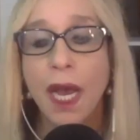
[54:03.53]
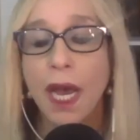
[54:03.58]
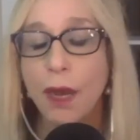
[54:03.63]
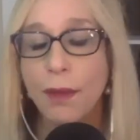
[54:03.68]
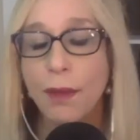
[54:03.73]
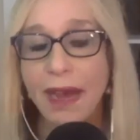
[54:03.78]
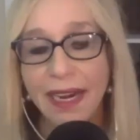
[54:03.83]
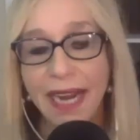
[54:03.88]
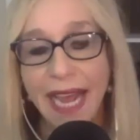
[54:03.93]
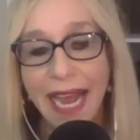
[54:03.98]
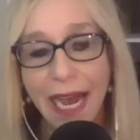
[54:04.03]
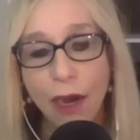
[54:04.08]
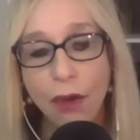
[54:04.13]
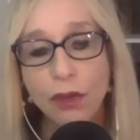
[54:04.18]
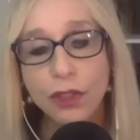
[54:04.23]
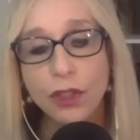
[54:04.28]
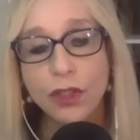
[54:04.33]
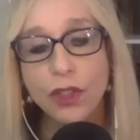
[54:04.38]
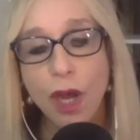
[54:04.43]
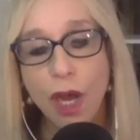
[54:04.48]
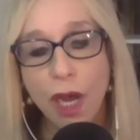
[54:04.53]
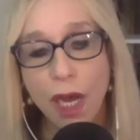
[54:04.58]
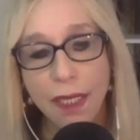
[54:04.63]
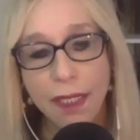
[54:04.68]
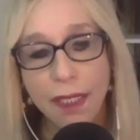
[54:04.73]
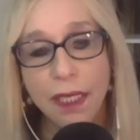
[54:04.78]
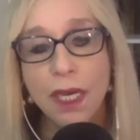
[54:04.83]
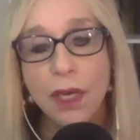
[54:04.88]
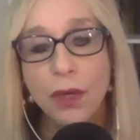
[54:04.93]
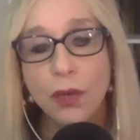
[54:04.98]
About how
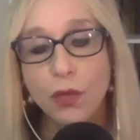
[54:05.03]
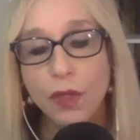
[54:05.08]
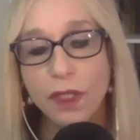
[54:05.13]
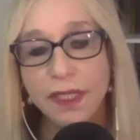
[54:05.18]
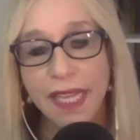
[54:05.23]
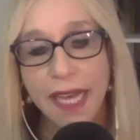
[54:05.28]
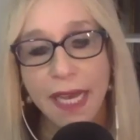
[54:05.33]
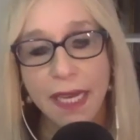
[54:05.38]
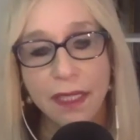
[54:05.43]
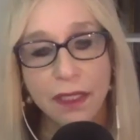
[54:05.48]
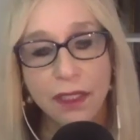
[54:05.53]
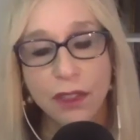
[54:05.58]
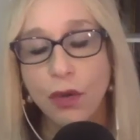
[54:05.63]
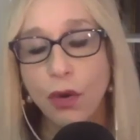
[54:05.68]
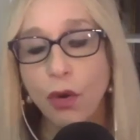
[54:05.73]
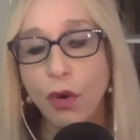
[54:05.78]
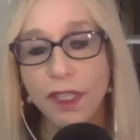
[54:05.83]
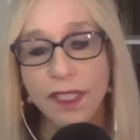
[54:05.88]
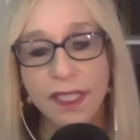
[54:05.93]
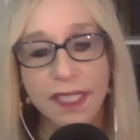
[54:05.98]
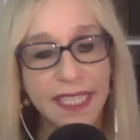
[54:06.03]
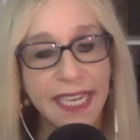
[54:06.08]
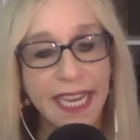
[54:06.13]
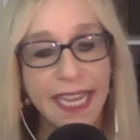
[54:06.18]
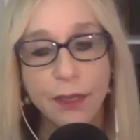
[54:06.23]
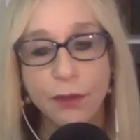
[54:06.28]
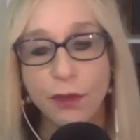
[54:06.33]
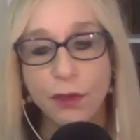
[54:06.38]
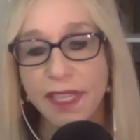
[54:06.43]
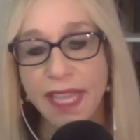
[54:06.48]
long will that course
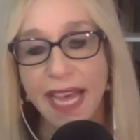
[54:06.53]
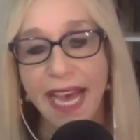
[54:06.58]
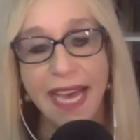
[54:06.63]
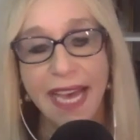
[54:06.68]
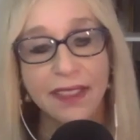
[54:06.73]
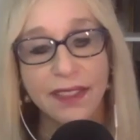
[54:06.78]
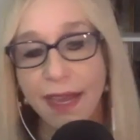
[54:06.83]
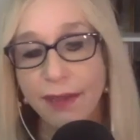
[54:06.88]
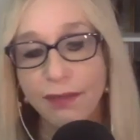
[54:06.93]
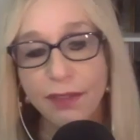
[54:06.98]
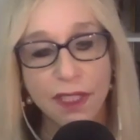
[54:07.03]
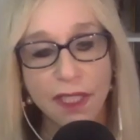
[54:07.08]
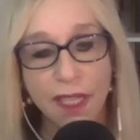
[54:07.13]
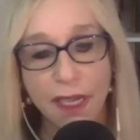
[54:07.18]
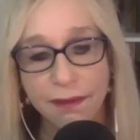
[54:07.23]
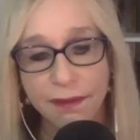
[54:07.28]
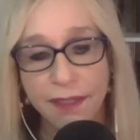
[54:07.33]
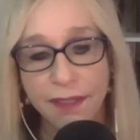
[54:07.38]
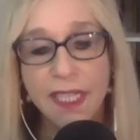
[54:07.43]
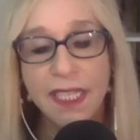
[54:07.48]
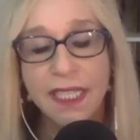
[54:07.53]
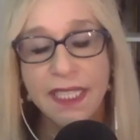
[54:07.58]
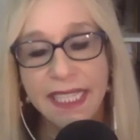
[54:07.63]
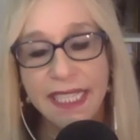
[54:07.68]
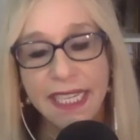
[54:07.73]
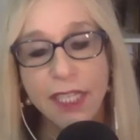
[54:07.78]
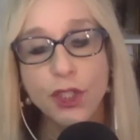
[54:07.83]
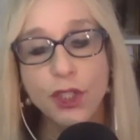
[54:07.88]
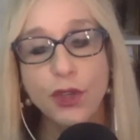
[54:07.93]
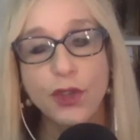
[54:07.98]
take with that level of
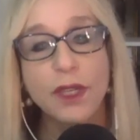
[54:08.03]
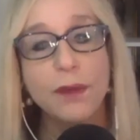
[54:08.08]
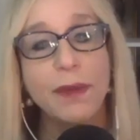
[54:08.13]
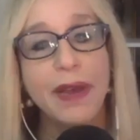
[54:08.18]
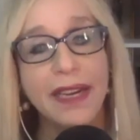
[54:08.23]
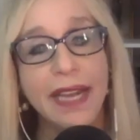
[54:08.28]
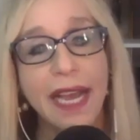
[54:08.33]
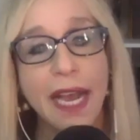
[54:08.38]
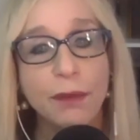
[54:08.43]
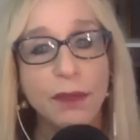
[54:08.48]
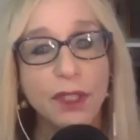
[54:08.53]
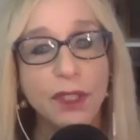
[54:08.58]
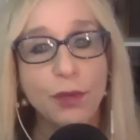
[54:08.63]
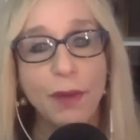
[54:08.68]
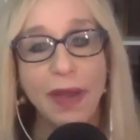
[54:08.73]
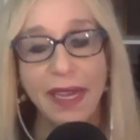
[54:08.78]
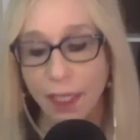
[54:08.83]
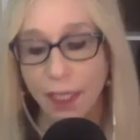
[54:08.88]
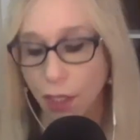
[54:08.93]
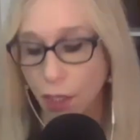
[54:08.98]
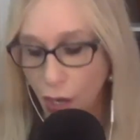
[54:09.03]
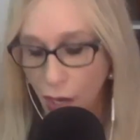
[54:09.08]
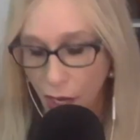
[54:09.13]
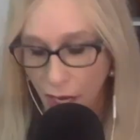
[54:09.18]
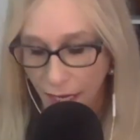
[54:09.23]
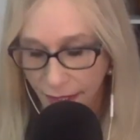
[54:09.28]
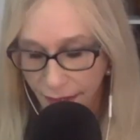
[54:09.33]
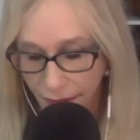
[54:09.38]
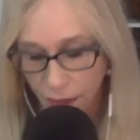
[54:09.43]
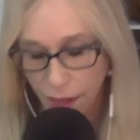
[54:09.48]
teacher and about how much might it
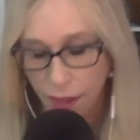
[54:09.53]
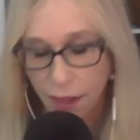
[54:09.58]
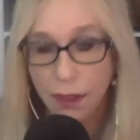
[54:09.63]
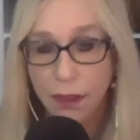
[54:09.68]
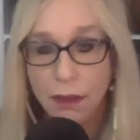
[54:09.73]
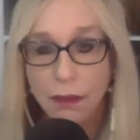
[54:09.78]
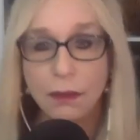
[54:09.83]
cost?